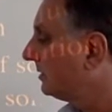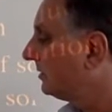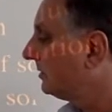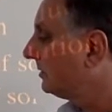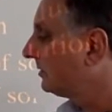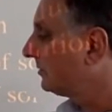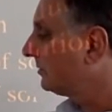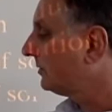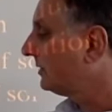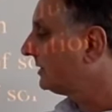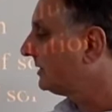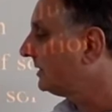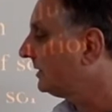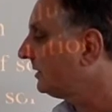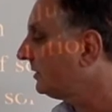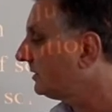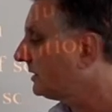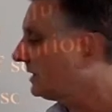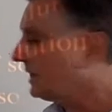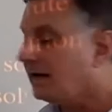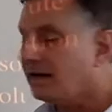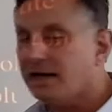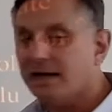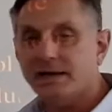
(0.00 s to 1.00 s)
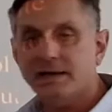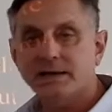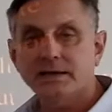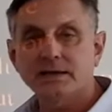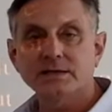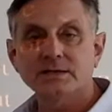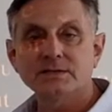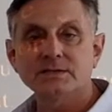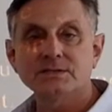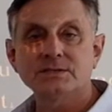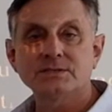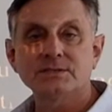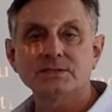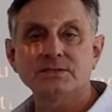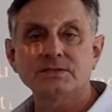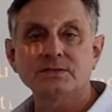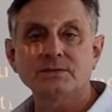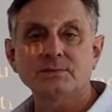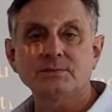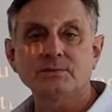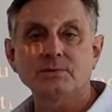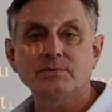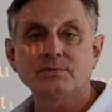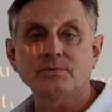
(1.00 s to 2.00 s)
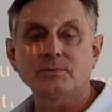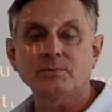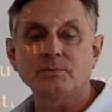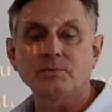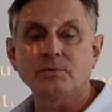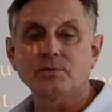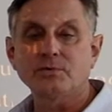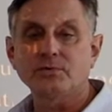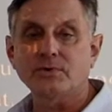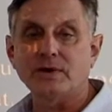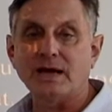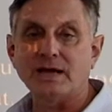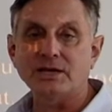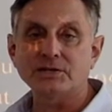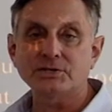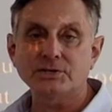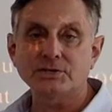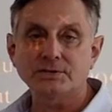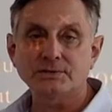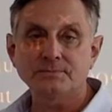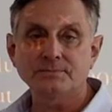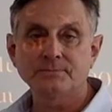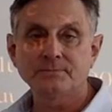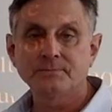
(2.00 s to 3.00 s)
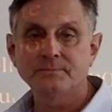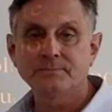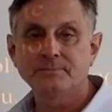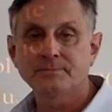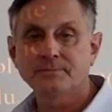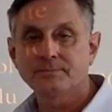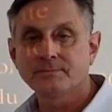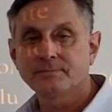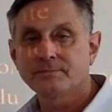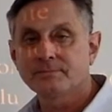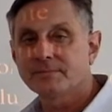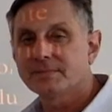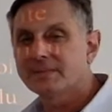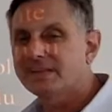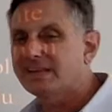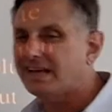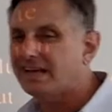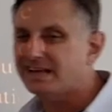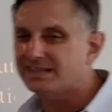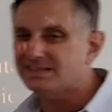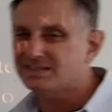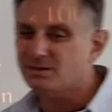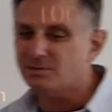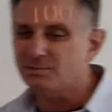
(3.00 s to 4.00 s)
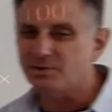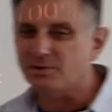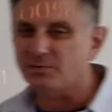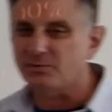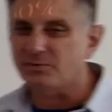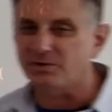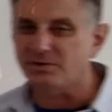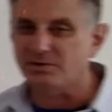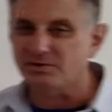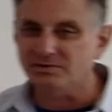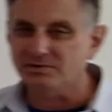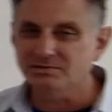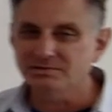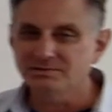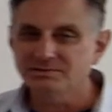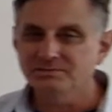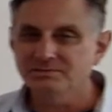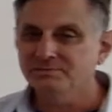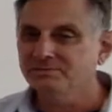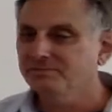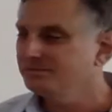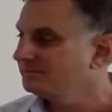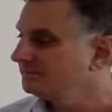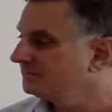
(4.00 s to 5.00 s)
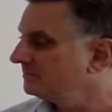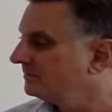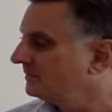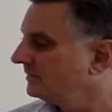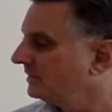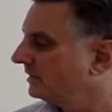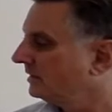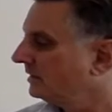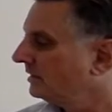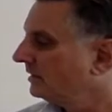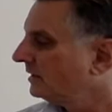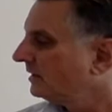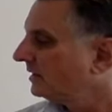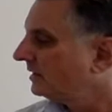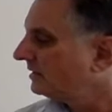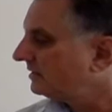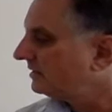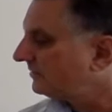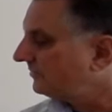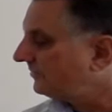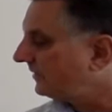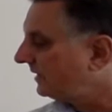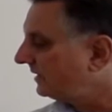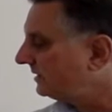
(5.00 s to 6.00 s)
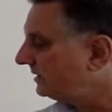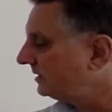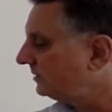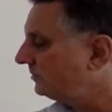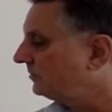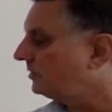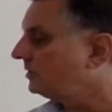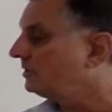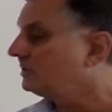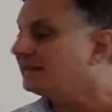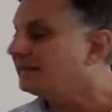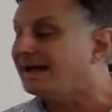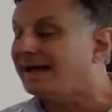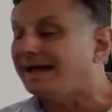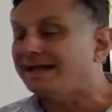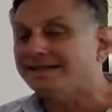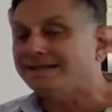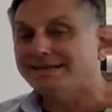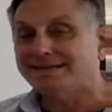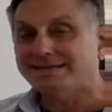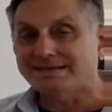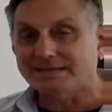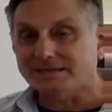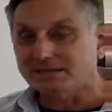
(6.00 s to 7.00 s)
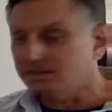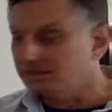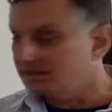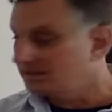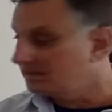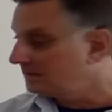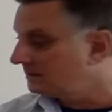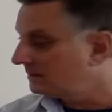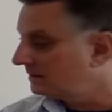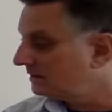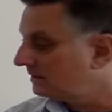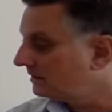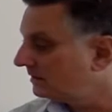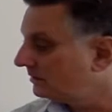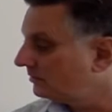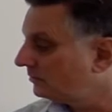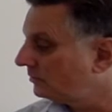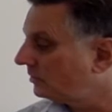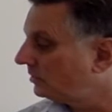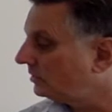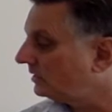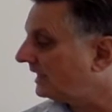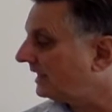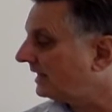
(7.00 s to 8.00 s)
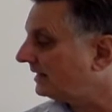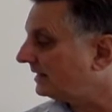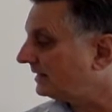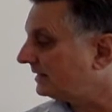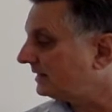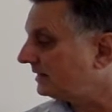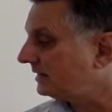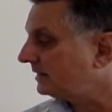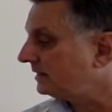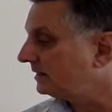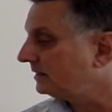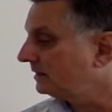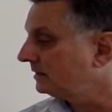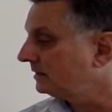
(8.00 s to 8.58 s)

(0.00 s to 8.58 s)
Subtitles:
The Greek letter chi is the symbol for mole fraction. Yeah, it's a little bit weird. And then finally, molality. Molality.